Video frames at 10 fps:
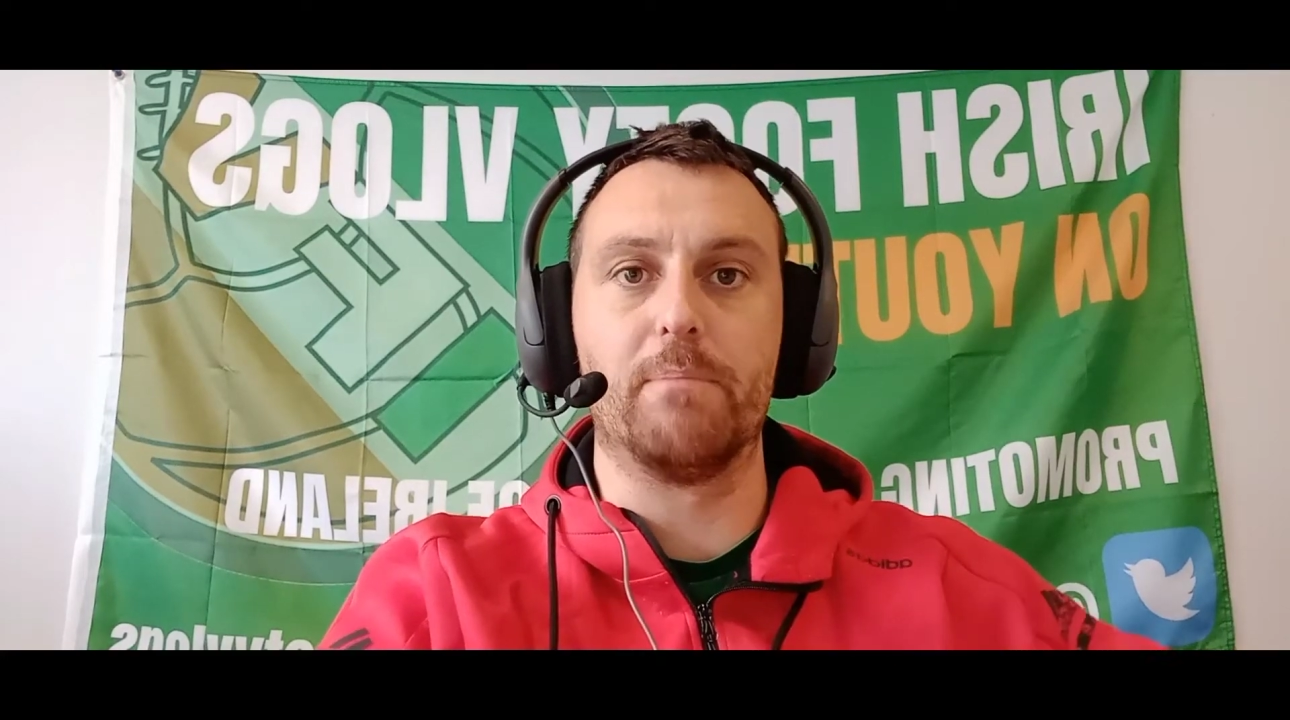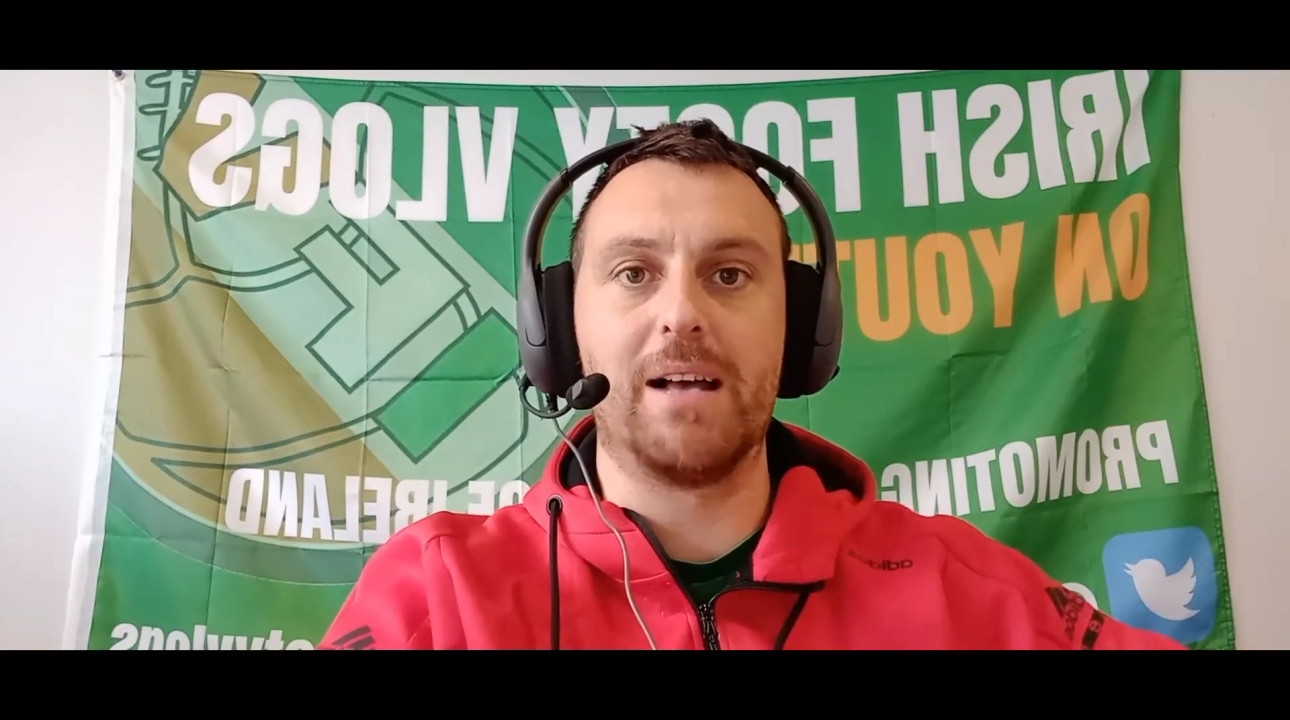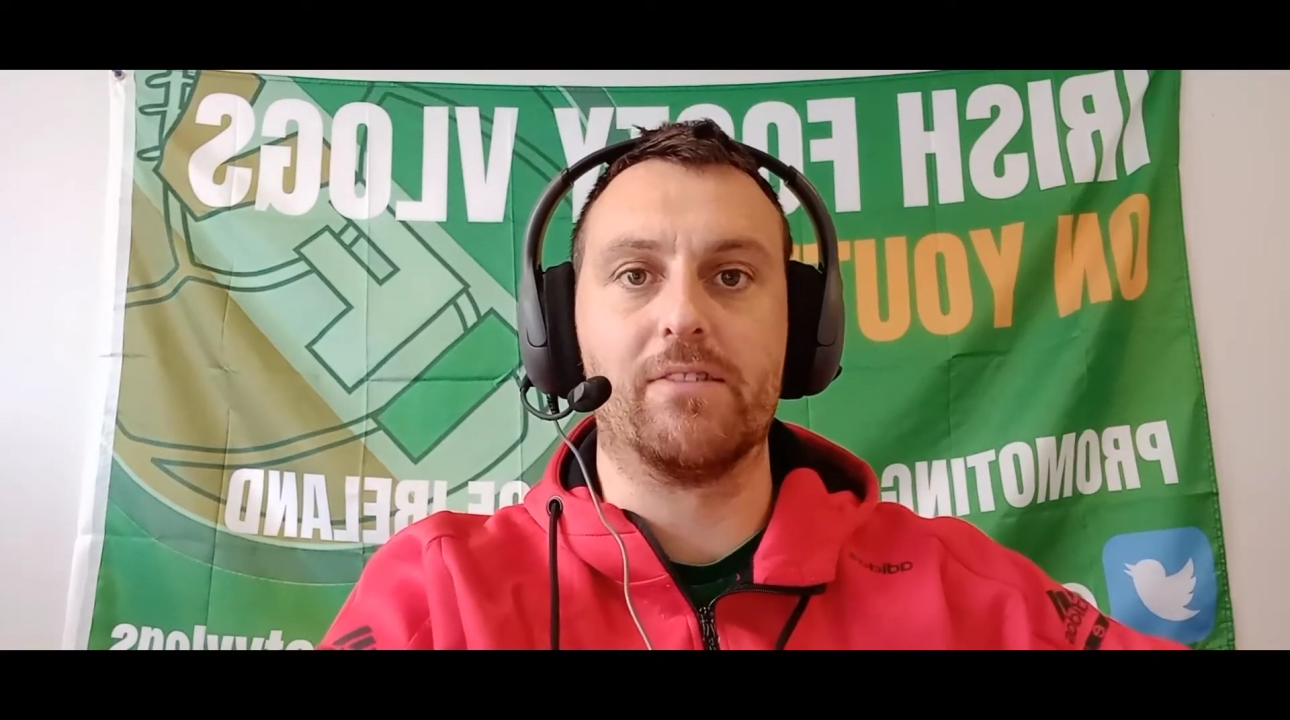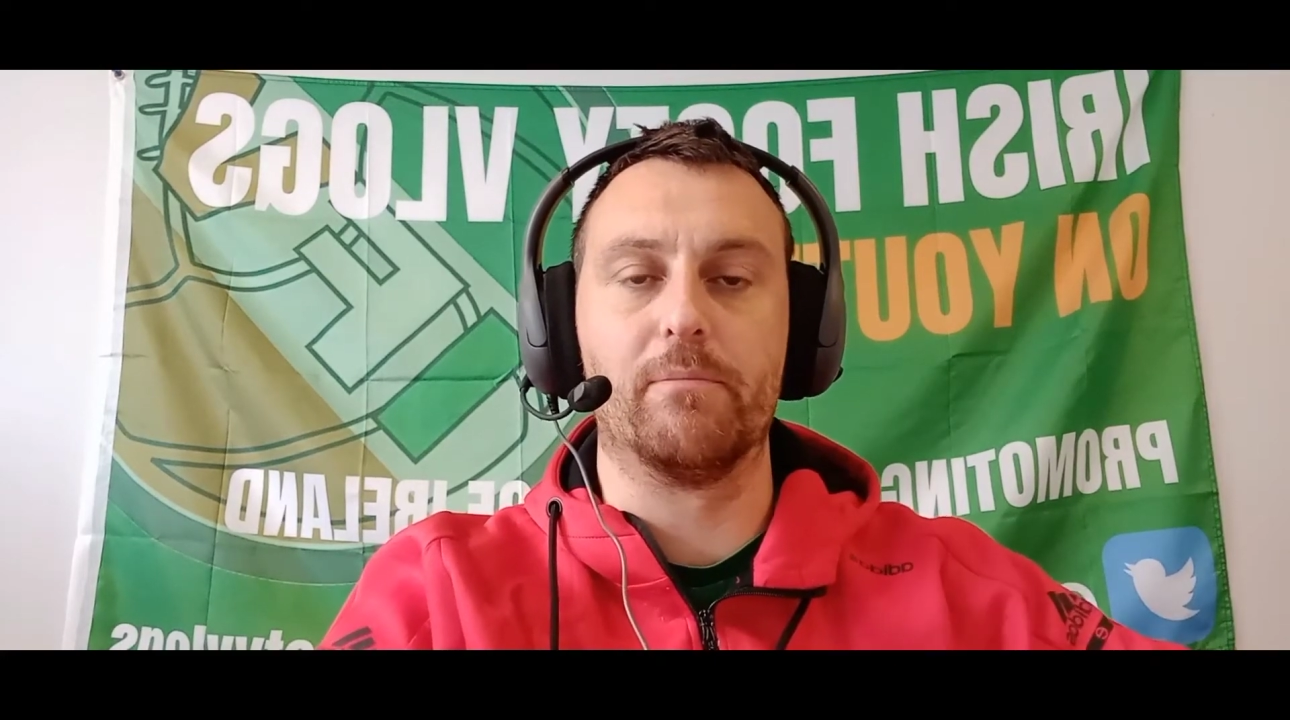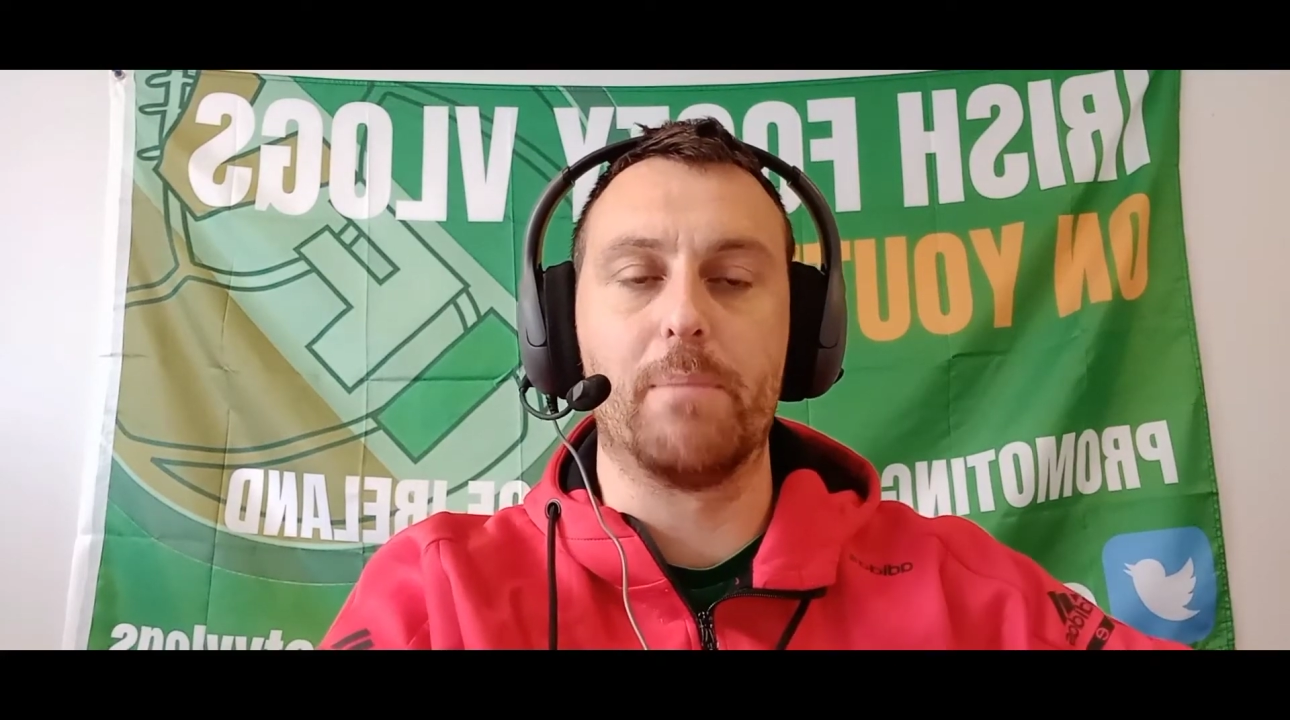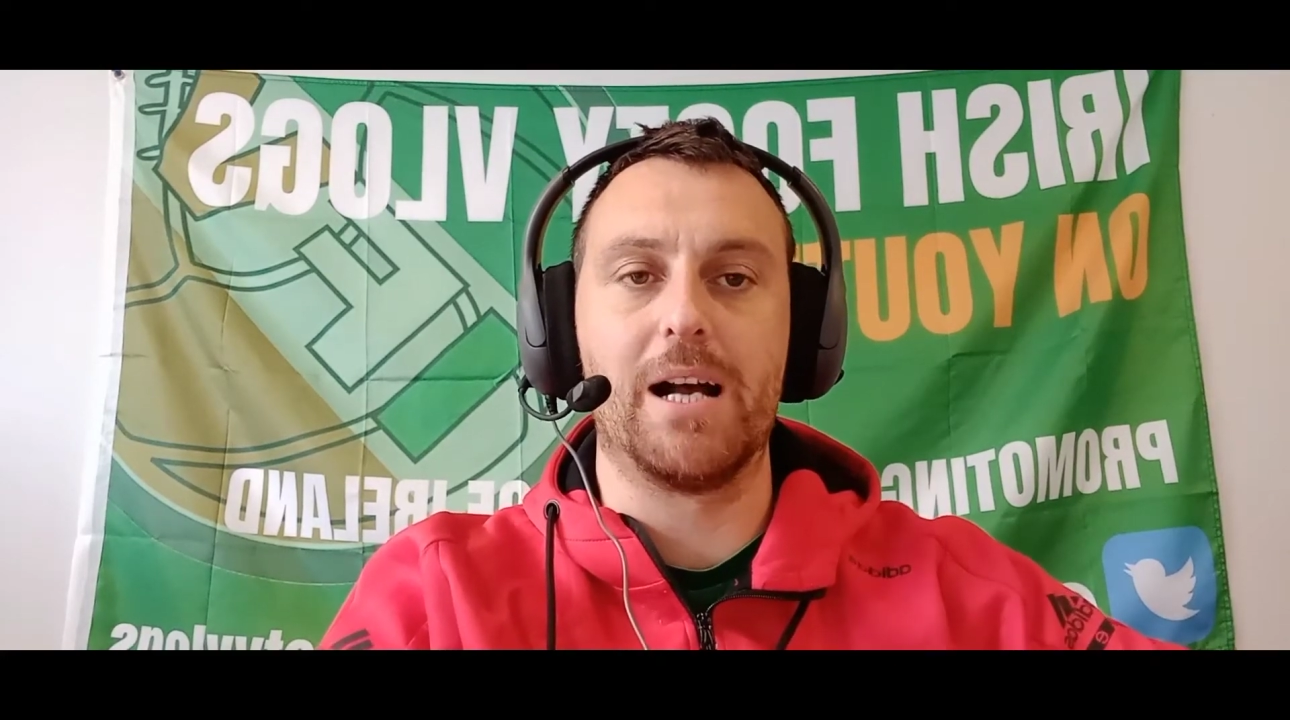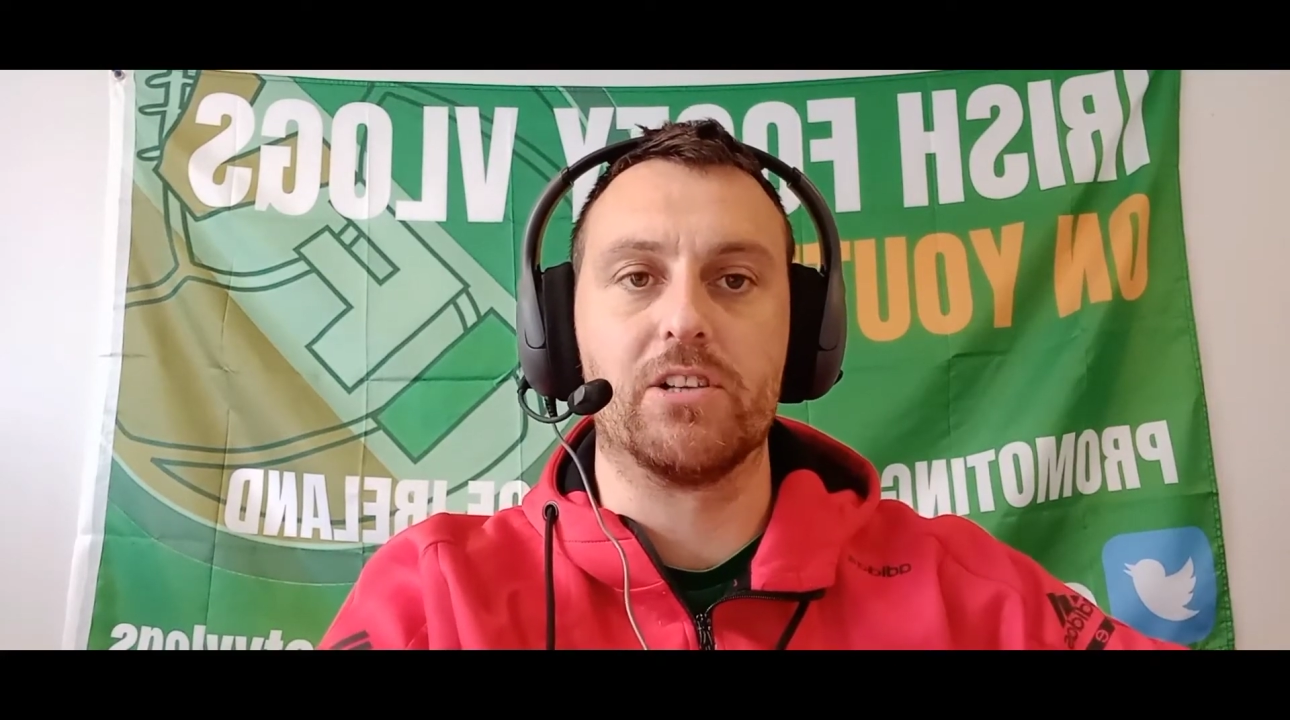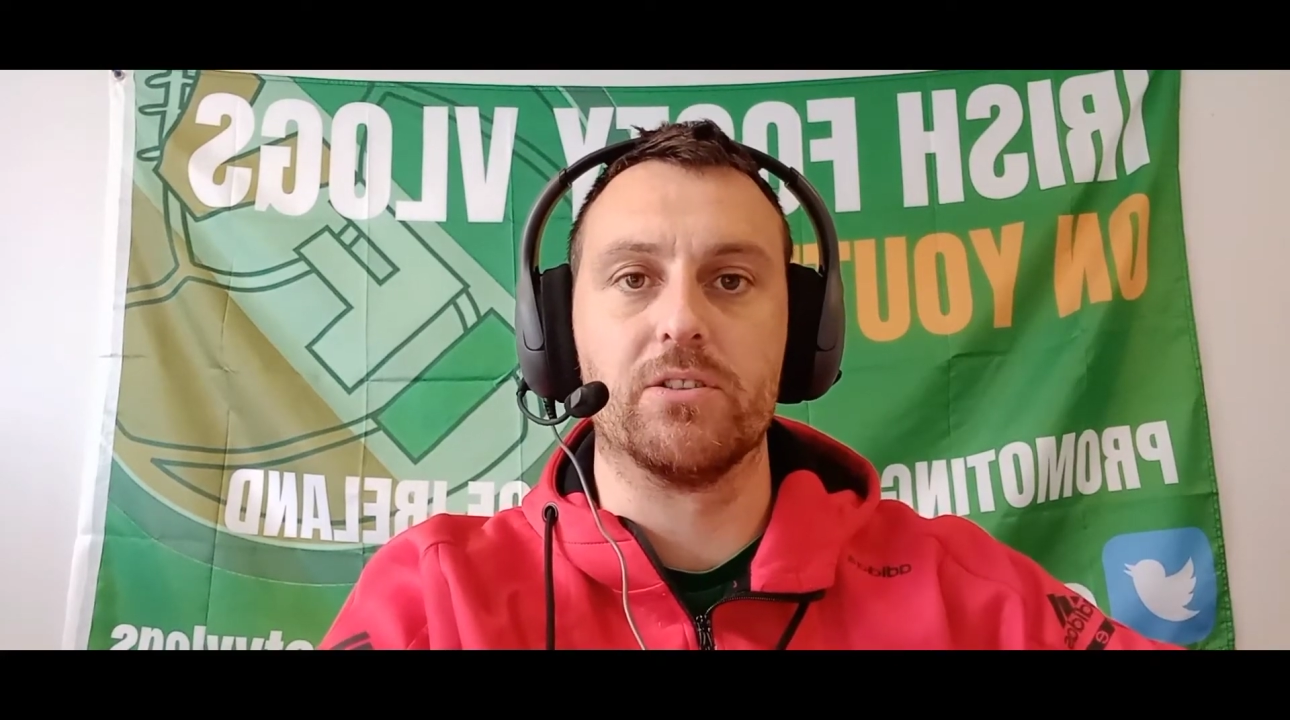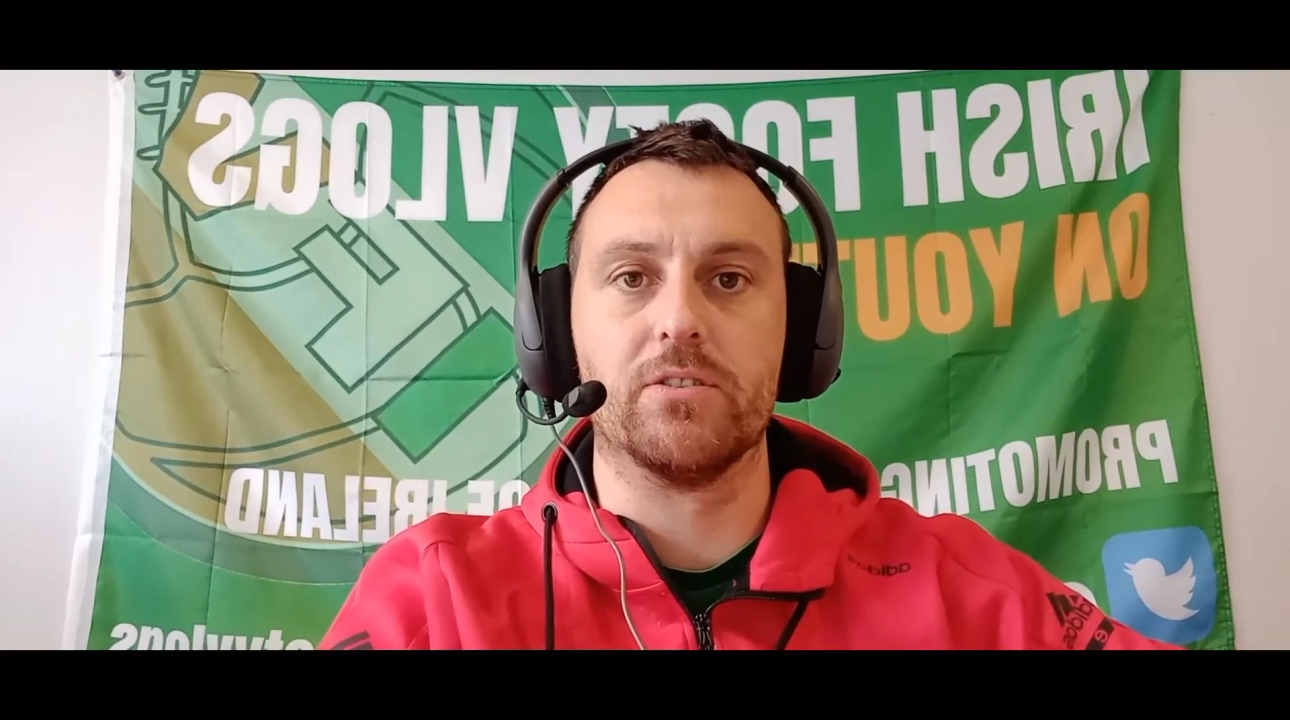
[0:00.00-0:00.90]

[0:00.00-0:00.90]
match